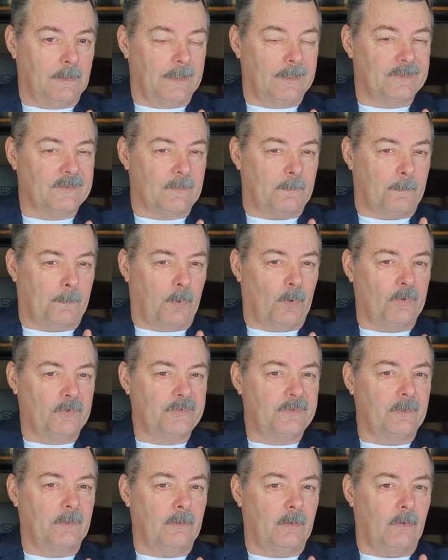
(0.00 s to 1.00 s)
It's a
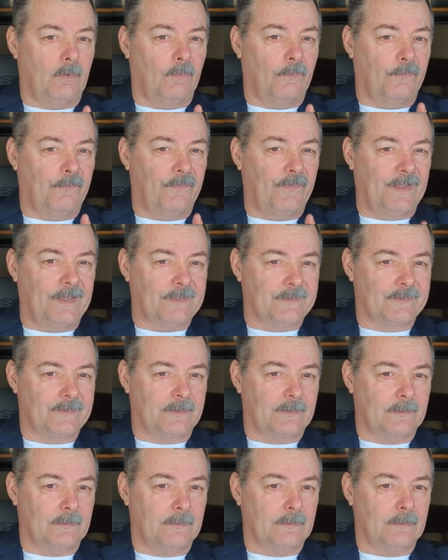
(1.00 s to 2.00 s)
personal offense